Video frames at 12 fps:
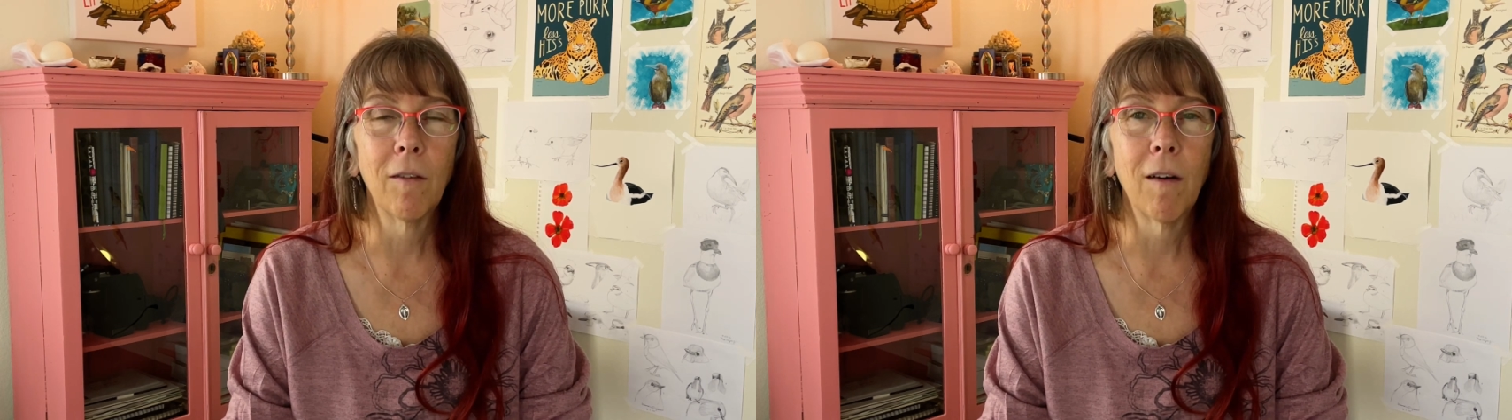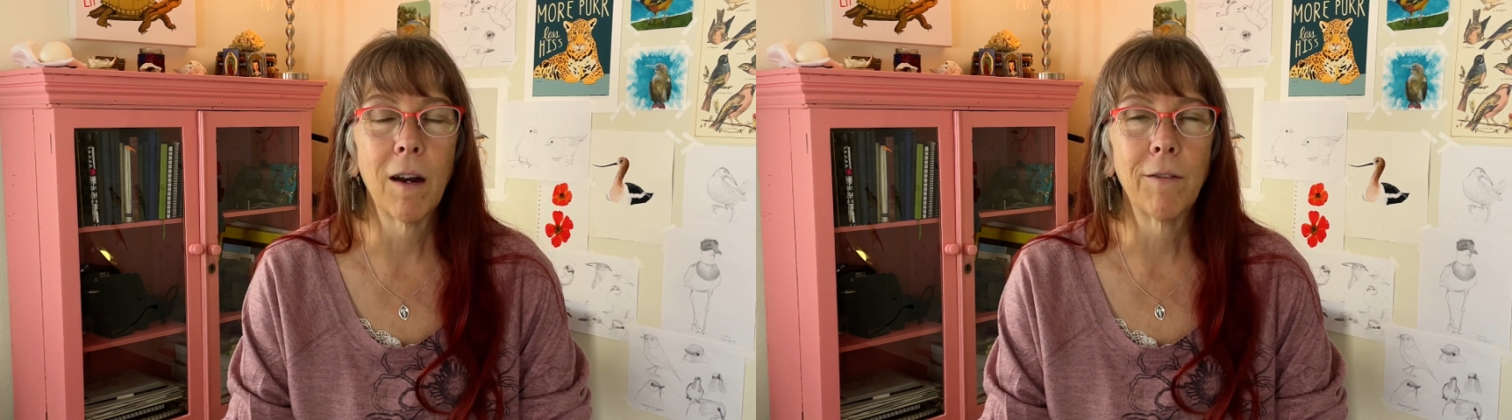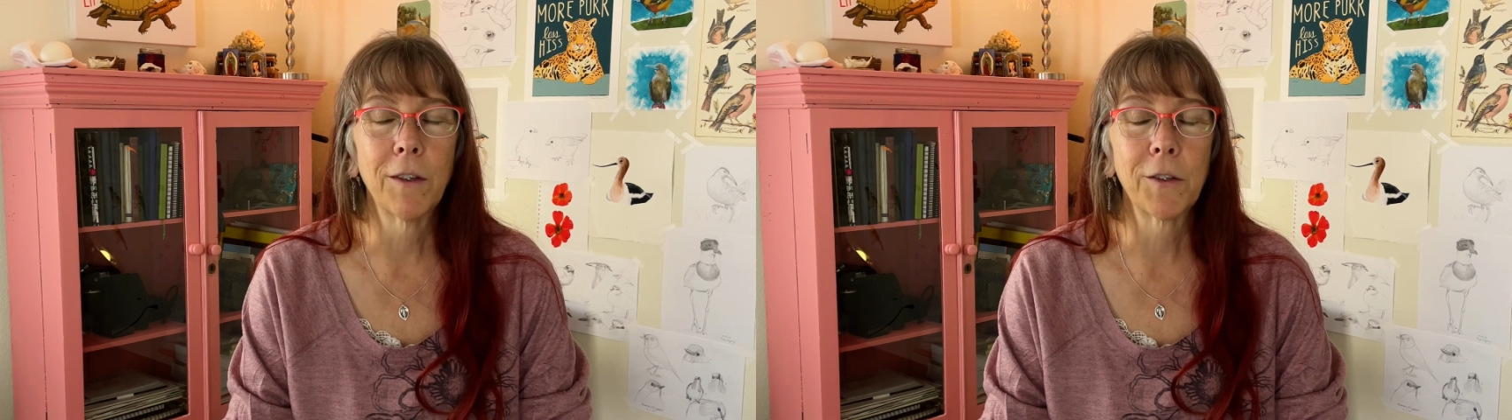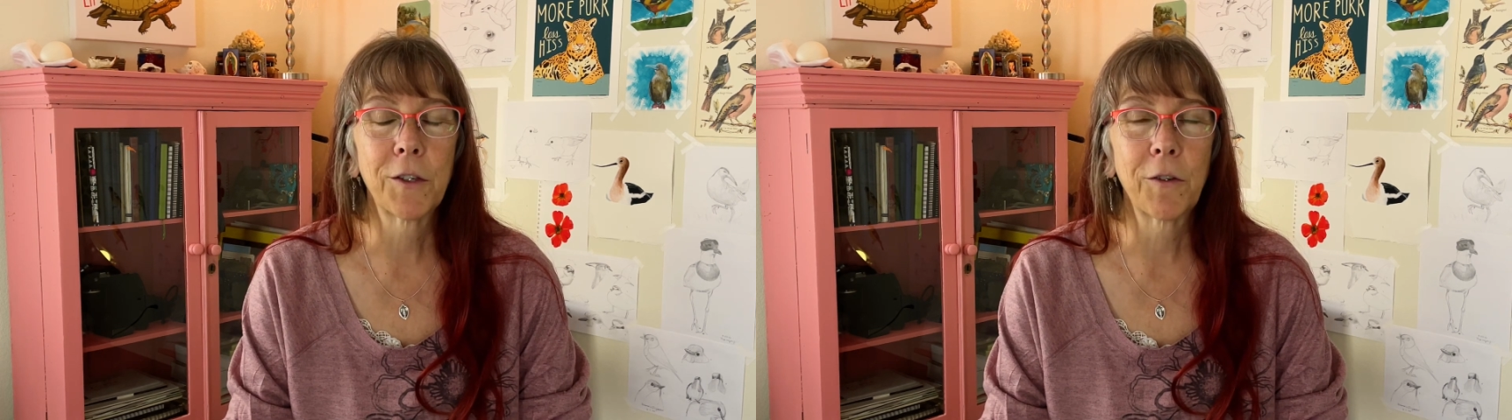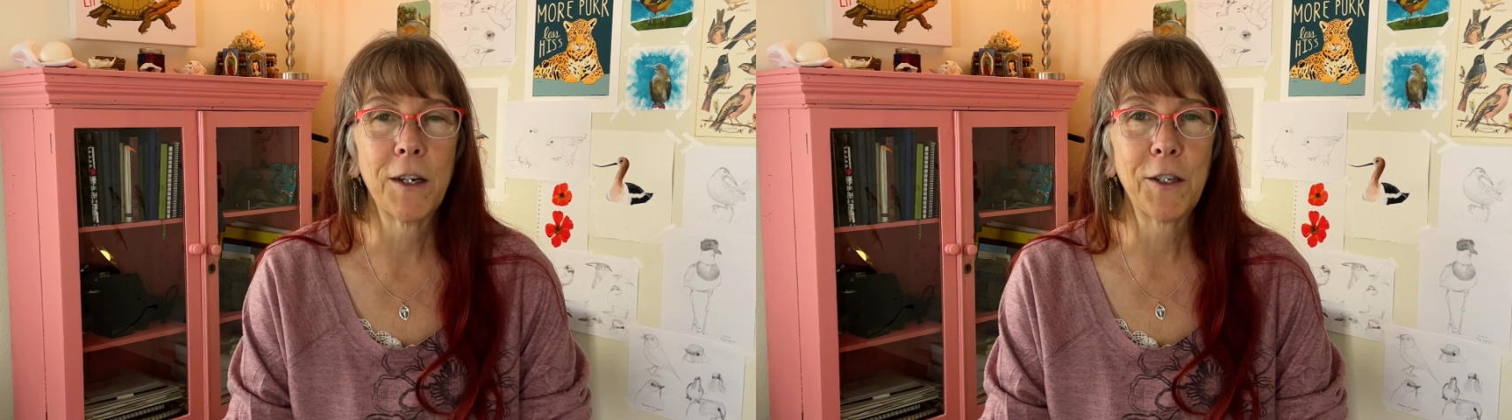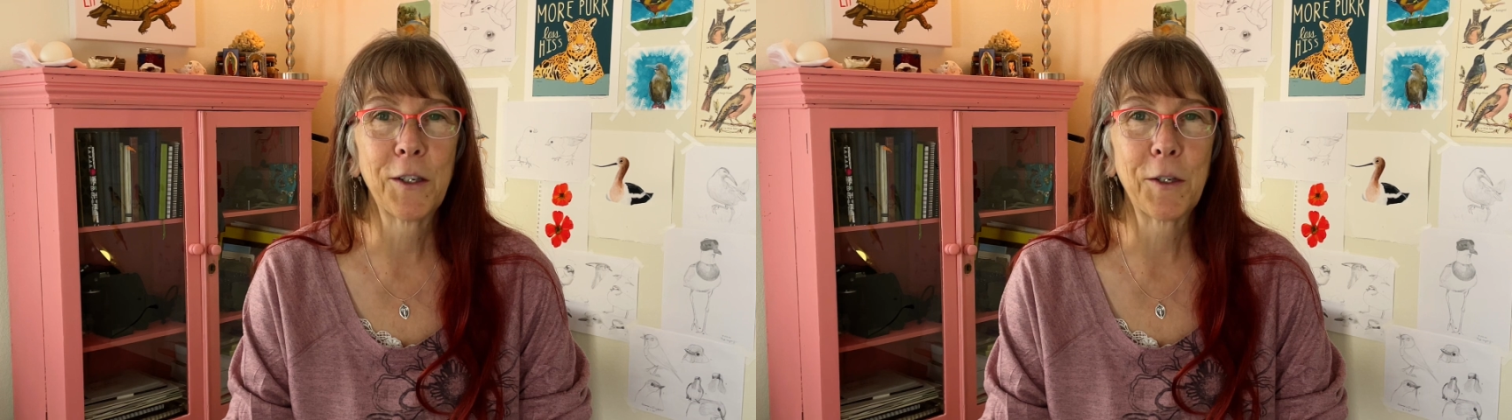lot of
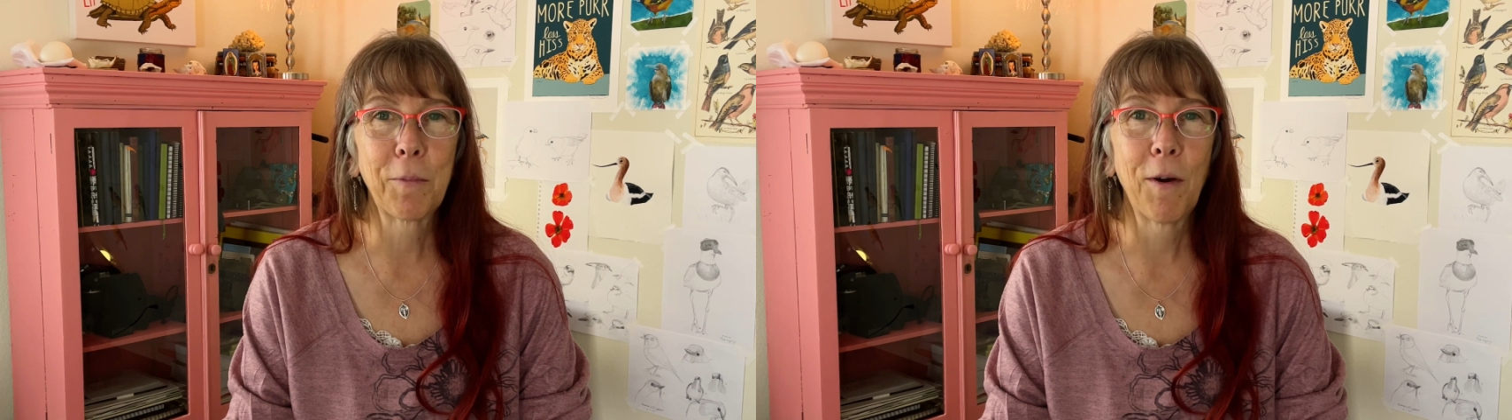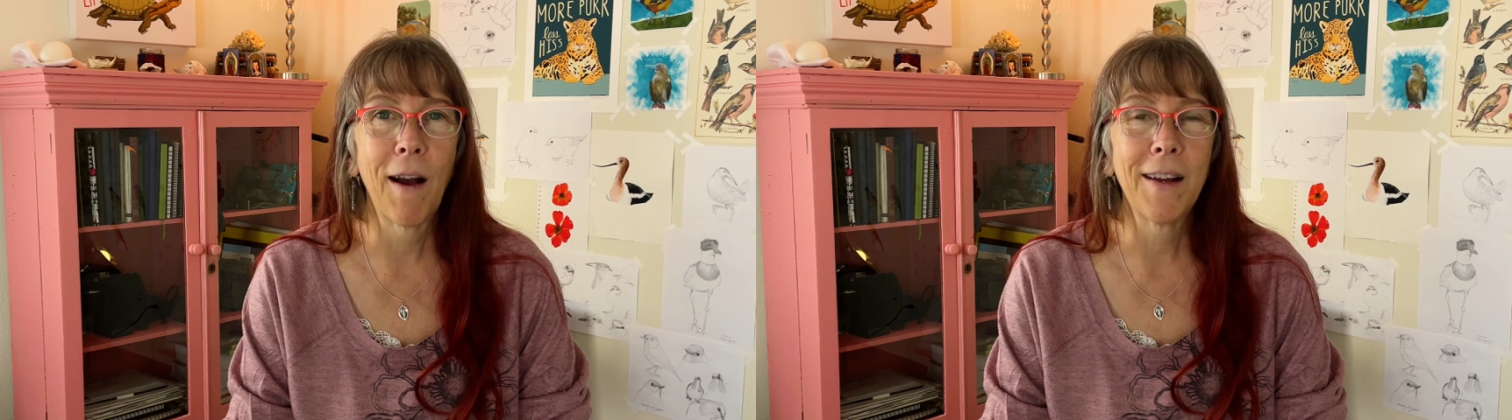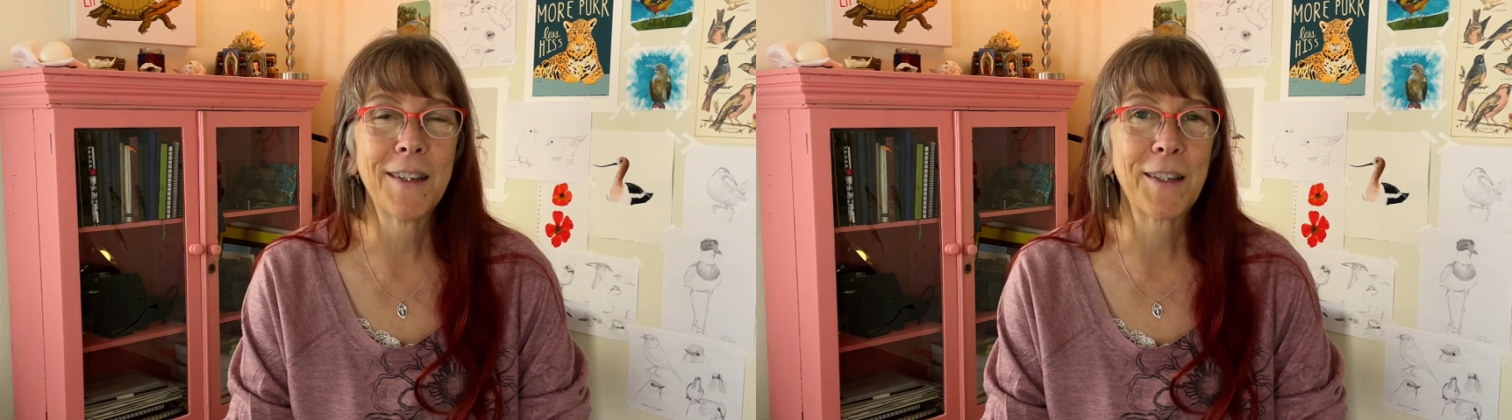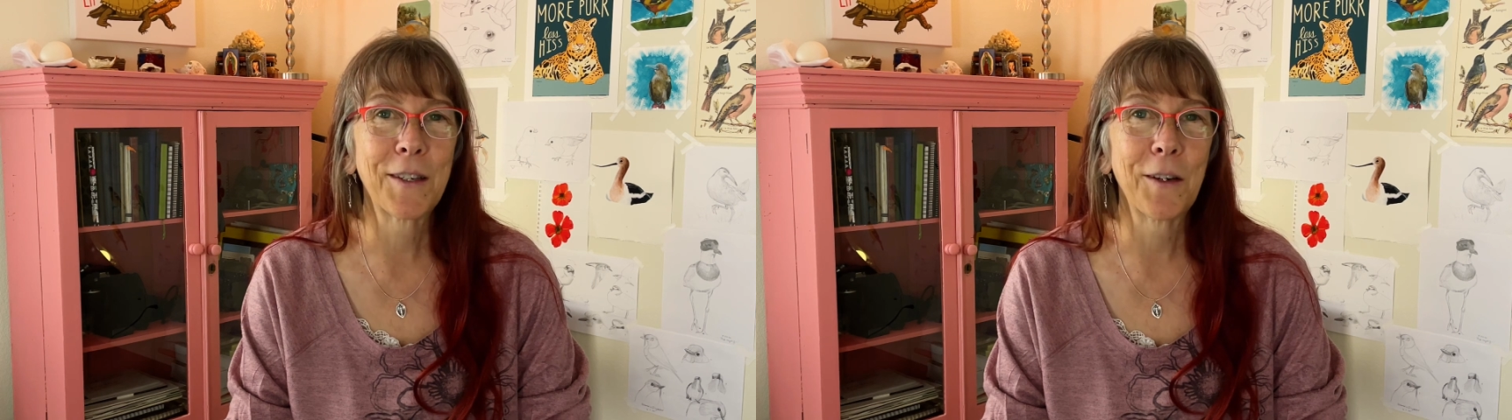illustration supplies.